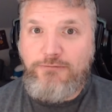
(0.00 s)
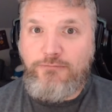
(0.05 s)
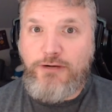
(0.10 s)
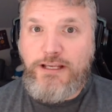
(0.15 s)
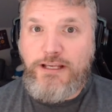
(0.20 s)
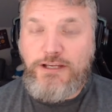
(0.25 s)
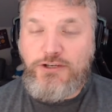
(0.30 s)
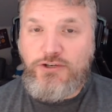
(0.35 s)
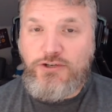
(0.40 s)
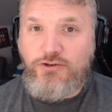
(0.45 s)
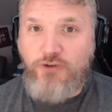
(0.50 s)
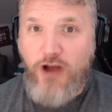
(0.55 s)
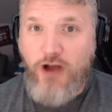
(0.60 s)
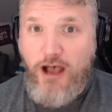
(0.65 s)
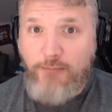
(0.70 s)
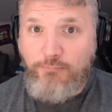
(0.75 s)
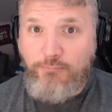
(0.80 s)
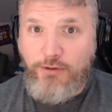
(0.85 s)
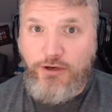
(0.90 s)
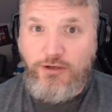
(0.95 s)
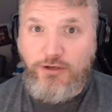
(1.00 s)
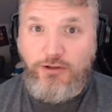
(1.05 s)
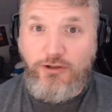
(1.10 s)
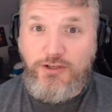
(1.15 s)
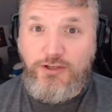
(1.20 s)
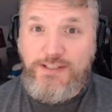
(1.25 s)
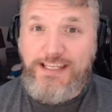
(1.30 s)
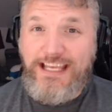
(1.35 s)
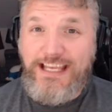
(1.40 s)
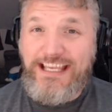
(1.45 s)
Ricky Stromberg
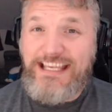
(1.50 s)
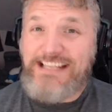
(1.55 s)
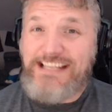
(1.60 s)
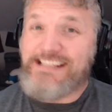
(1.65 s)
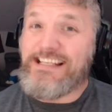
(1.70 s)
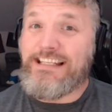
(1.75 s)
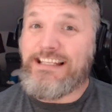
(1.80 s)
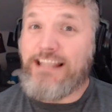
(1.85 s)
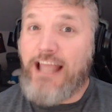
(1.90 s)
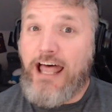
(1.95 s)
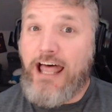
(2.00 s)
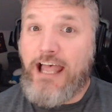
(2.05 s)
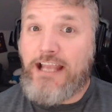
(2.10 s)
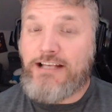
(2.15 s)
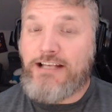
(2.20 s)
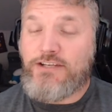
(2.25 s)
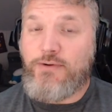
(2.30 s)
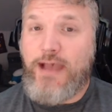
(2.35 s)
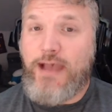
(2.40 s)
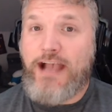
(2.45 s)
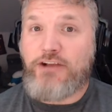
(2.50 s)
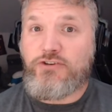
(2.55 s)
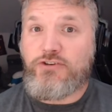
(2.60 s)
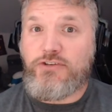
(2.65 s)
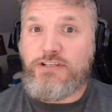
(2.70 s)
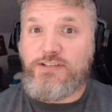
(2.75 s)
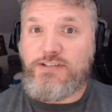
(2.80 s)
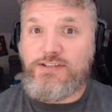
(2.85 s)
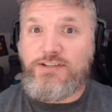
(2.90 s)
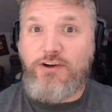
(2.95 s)
looks like he's in line to
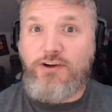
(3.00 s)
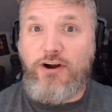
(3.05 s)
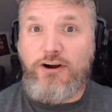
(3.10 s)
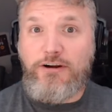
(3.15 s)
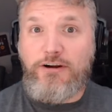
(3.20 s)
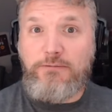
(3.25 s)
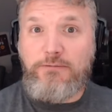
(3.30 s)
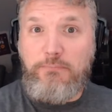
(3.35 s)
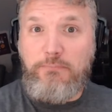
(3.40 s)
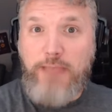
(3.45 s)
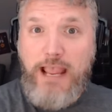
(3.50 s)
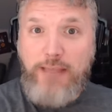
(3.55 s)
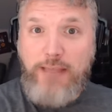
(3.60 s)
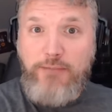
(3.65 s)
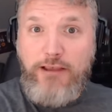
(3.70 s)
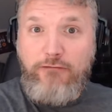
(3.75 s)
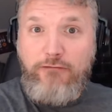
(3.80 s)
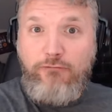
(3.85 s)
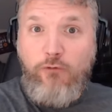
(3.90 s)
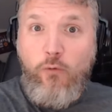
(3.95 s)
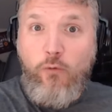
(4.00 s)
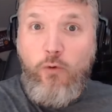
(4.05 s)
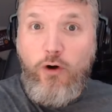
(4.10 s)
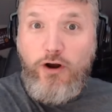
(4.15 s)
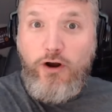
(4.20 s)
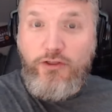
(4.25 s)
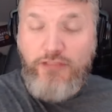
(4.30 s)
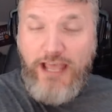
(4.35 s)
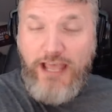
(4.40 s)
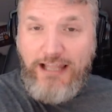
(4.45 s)
actually start maybe
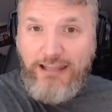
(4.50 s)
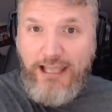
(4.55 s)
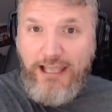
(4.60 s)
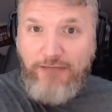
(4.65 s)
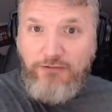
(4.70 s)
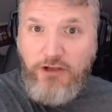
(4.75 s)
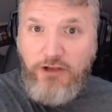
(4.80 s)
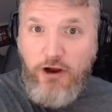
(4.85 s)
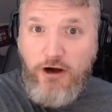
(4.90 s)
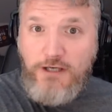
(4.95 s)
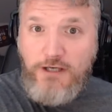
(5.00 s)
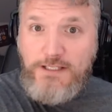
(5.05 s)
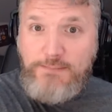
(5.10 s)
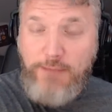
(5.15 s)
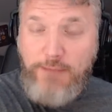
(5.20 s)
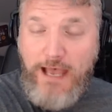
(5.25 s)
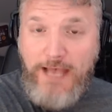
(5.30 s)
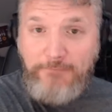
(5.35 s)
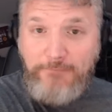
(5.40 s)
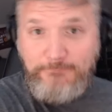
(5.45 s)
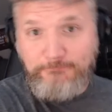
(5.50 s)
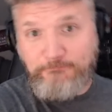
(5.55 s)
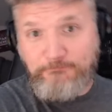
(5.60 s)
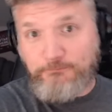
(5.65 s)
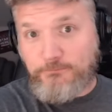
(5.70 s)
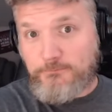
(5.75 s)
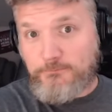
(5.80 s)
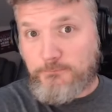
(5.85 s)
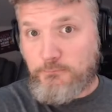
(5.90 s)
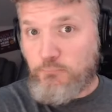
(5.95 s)
for that left guard spot.
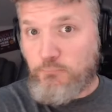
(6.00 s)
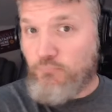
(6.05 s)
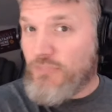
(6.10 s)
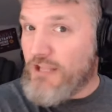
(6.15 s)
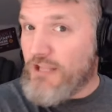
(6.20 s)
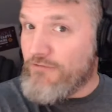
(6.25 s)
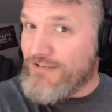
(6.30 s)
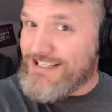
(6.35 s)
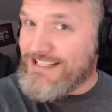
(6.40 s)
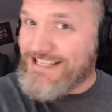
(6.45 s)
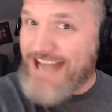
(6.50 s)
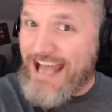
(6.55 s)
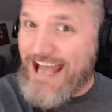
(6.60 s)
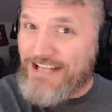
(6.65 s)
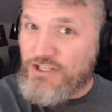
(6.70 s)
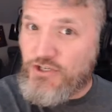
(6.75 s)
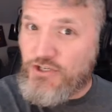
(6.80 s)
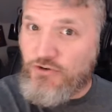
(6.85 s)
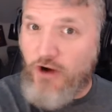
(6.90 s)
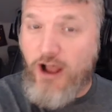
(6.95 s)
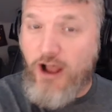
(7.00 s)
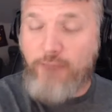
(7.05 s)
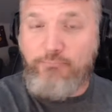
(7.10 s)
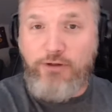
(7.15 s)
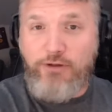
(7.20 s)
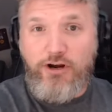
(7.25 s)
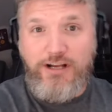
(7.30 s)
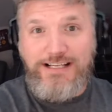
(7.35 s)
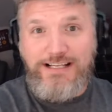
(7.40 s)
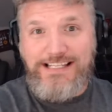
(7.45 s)
If it's not
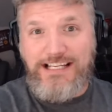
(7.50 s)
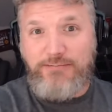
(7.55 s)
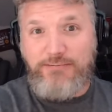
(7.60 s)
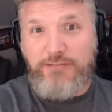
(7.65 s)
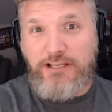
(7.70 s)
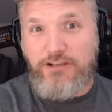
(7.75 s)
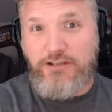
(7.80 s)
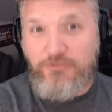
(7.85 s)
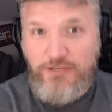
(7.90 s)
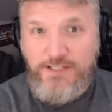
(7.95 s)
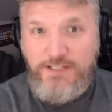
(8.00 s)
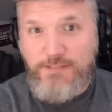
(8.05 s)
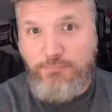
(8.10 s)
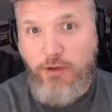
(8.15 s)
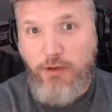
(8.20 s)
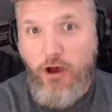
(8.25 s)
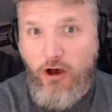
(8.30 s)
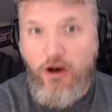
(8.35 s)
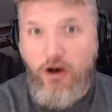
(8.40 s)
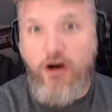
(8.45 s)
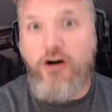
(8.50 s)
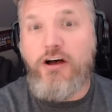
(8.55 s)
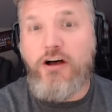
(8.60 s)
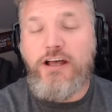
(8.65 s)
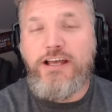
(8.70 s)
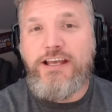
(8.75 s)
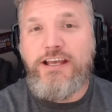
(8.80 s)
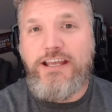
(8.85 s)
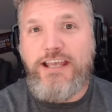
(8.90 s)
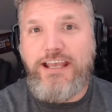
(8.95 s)
Stromberg, it's going to be Chris
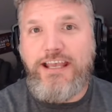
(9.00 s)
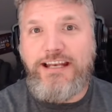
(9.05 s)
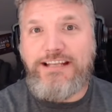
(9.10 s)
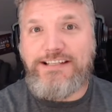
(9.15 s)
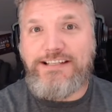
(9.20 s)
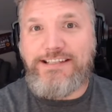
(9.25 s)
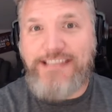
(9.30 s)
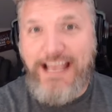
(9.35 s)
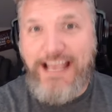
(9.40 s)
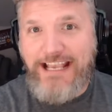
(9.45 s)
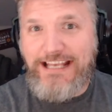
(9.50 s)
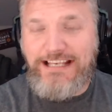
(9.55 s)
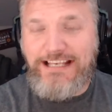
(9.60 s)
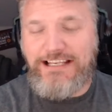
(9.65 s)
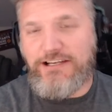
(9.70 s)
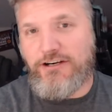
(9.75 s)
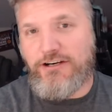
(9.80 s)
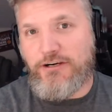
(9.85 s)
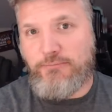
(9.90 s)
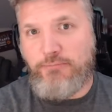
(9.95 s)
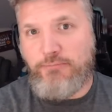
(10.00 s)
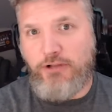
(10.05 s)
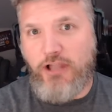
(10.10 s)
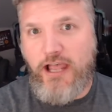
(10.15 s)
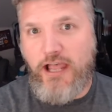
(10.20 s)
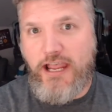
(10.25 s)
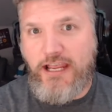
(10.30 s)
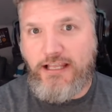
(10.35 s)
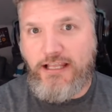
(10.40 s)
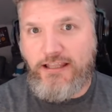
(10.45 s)
Paul in his second year
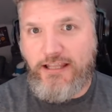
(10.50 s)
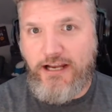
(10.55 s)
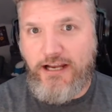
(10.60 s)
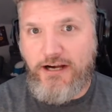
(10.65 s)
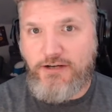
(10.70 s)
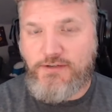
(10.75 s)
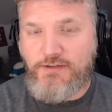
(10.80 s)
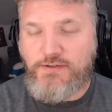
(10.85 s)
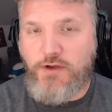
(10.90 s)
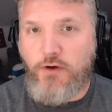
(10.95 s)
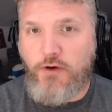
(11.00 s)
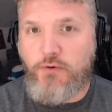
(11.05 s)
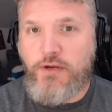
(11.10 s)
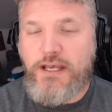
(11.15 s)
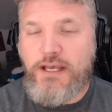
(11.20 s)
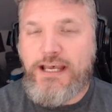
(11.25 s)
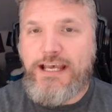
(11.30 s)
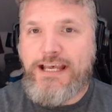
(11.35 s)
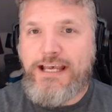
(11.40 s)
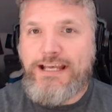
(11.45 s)
playing there. So